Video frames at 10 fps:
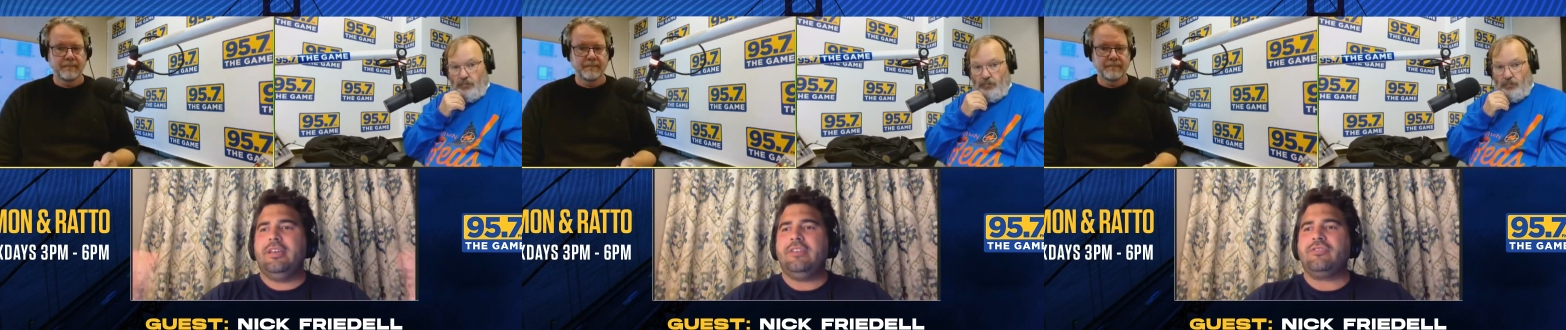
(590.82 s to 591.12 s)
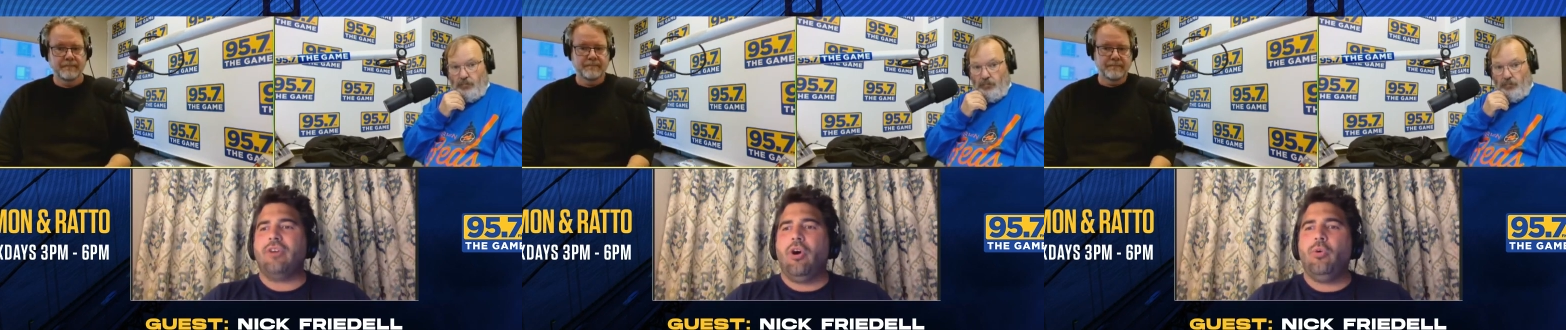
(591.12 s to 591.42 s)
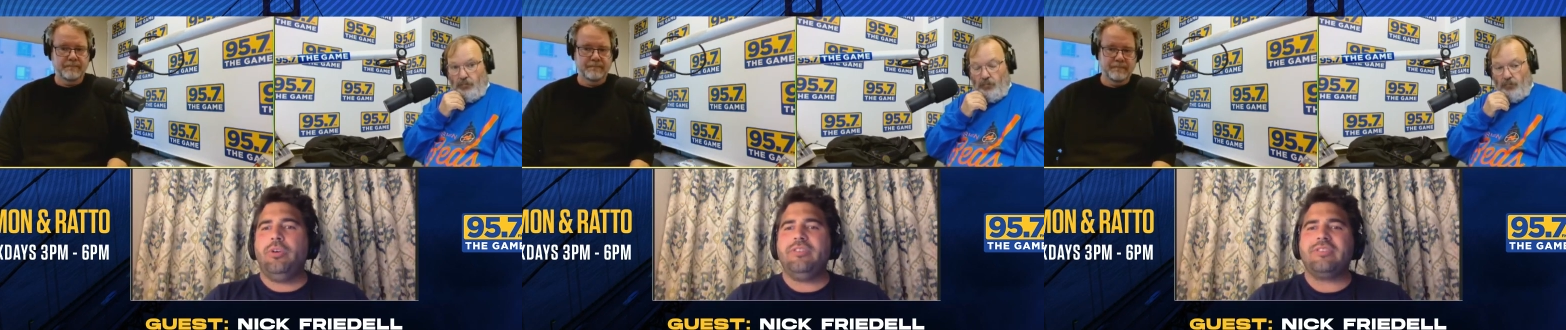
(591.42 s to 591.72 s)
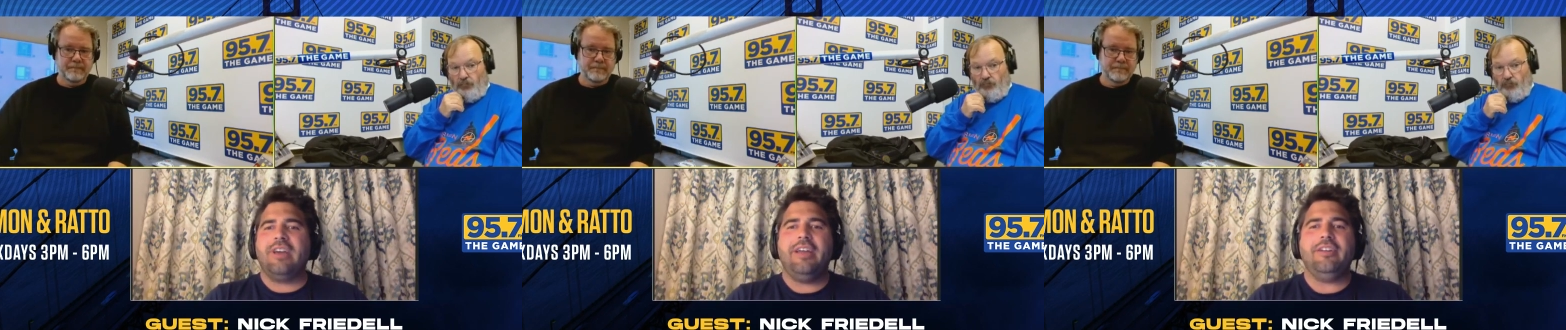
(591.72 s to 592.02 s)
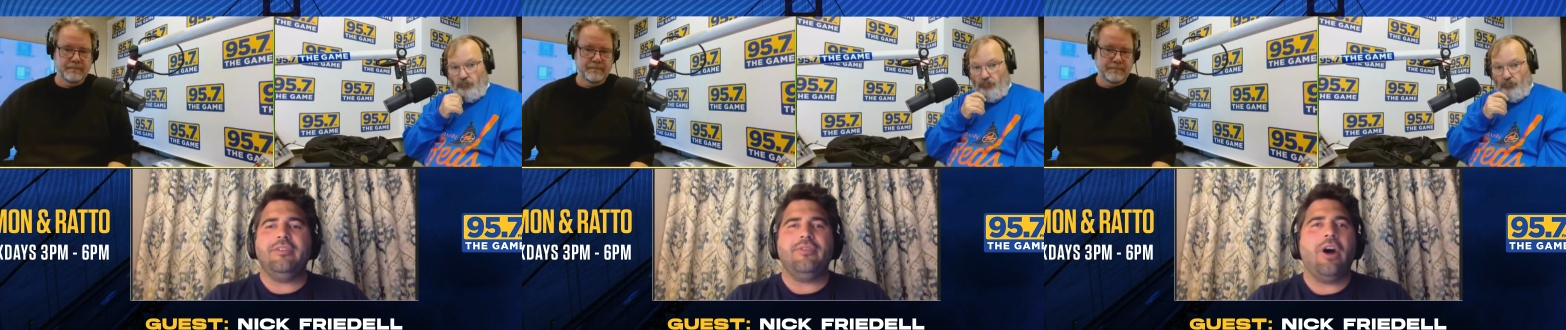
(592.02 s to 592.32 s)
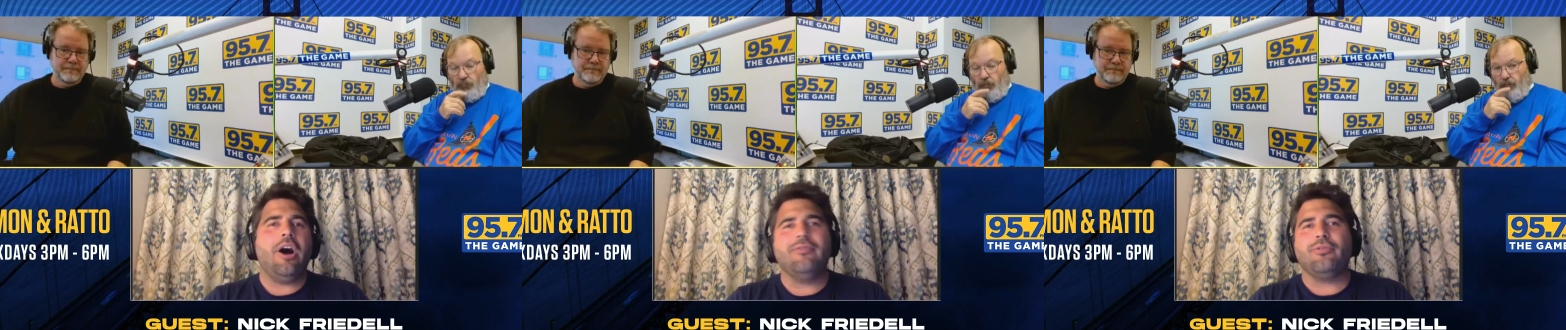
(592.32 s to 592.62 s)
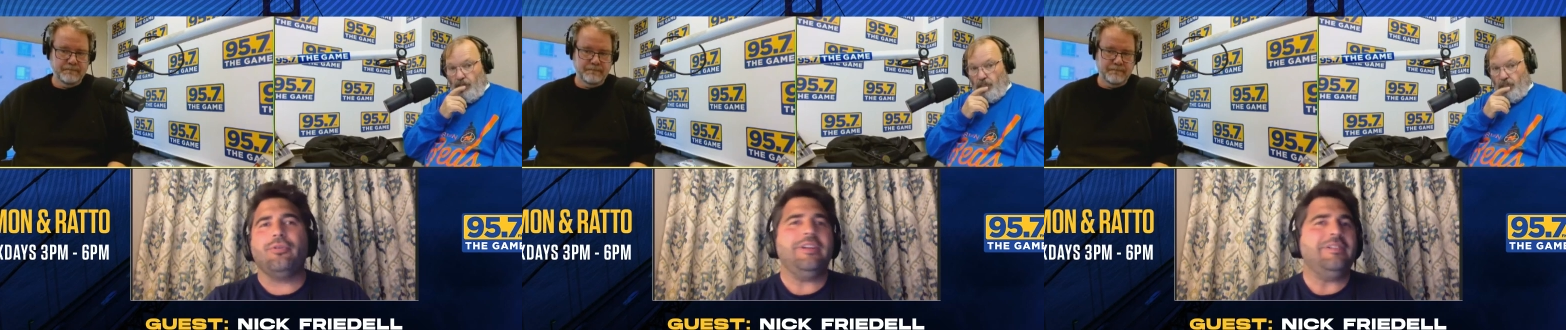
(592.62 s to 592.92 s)
Speaker 1: it's always kind of
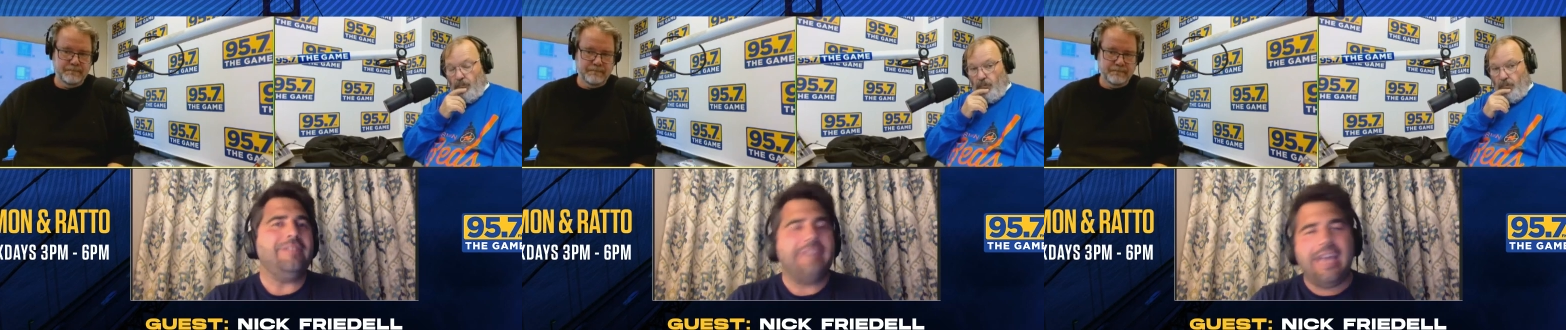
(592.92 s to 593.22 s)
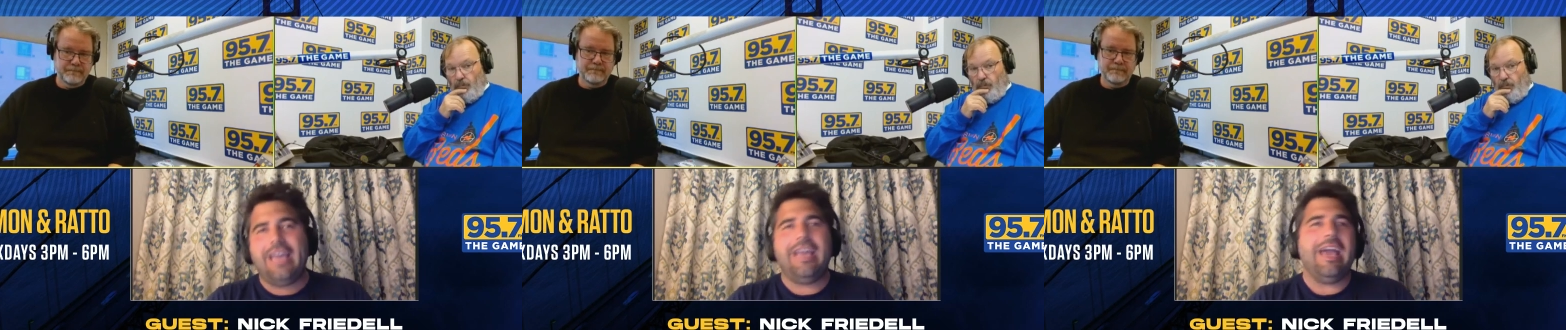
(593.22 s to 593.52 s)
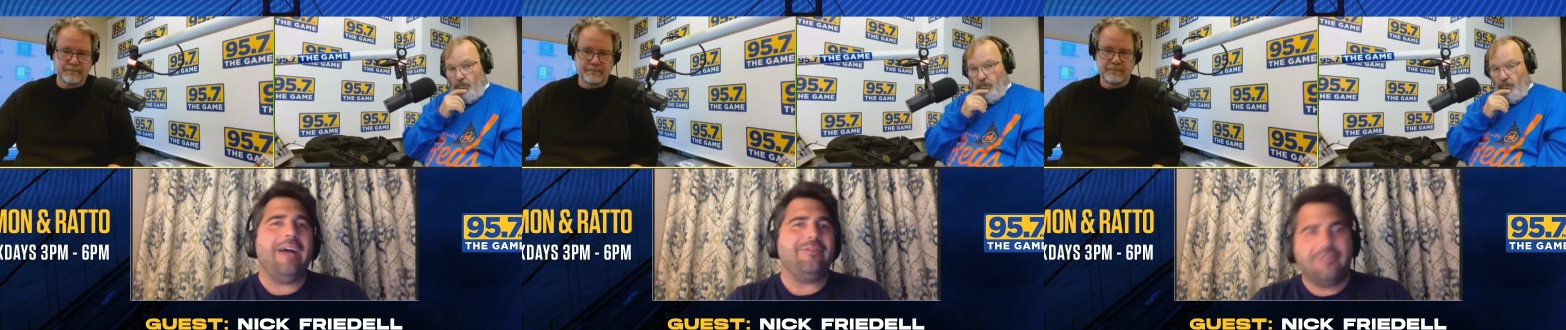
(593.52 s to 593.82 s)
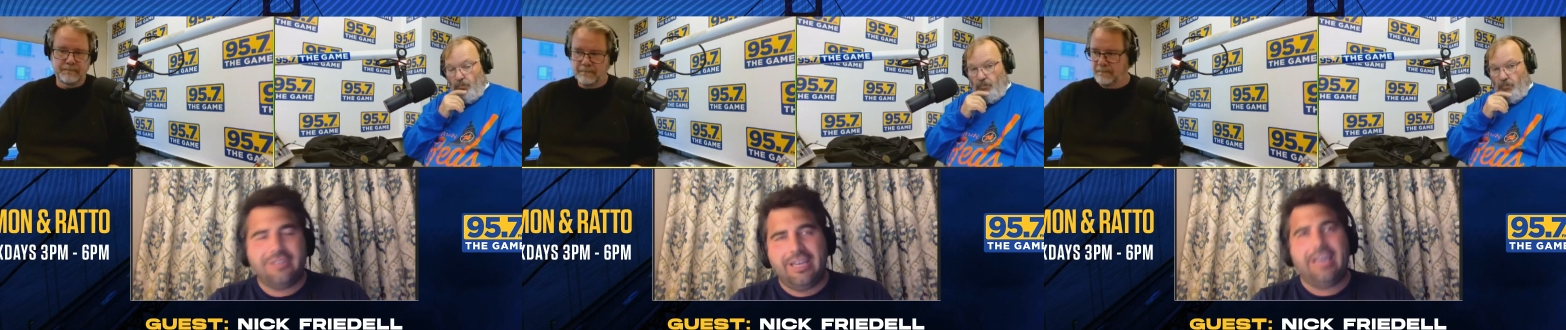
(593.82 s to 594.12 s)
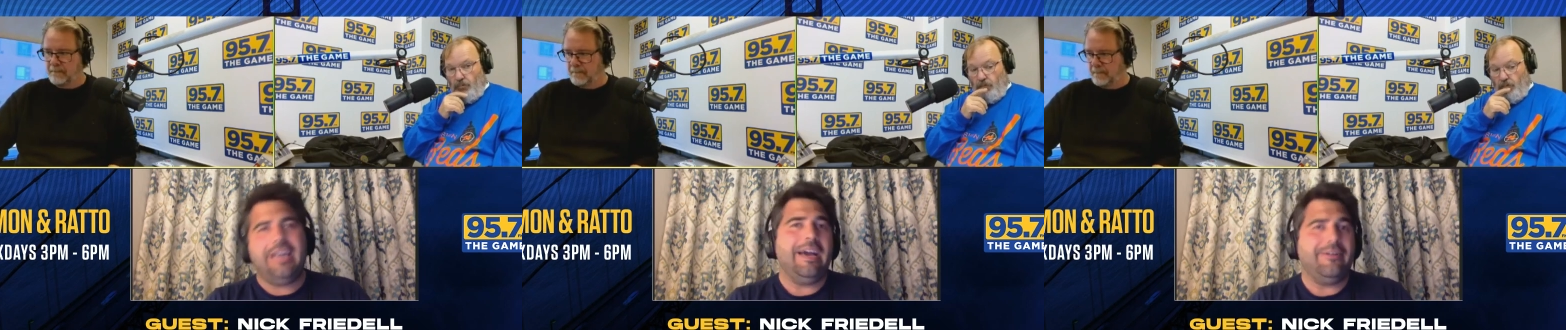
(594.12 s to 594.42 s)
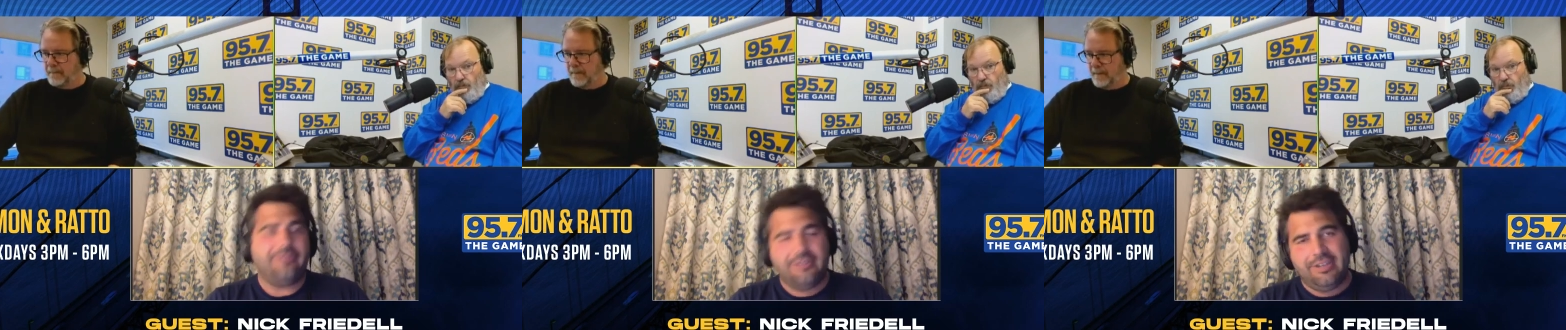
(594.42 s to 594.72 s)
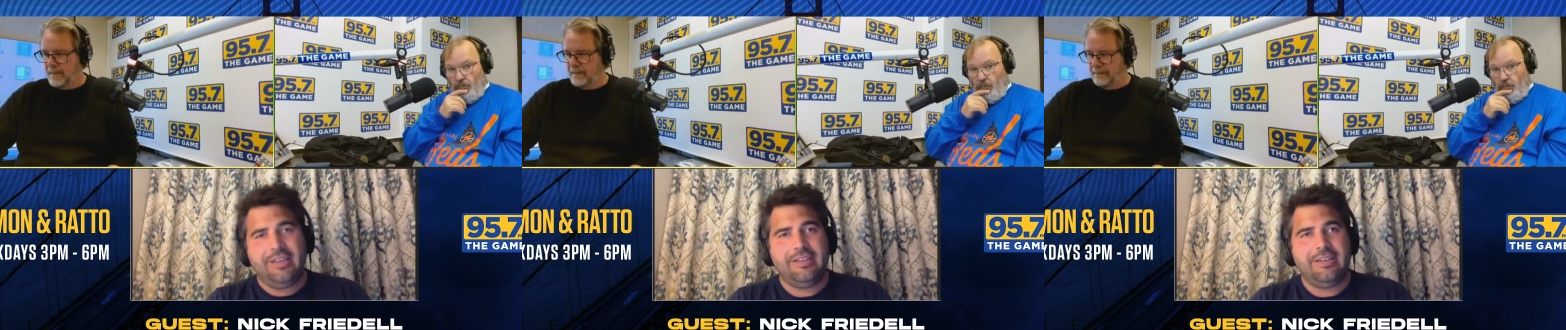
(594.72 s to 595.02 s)
hovering day after day after
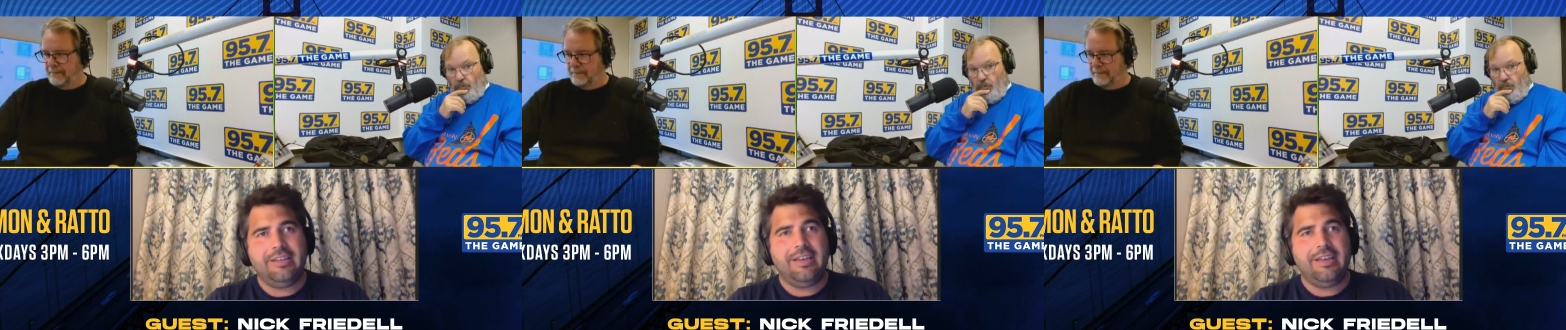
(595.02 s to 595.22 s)
day.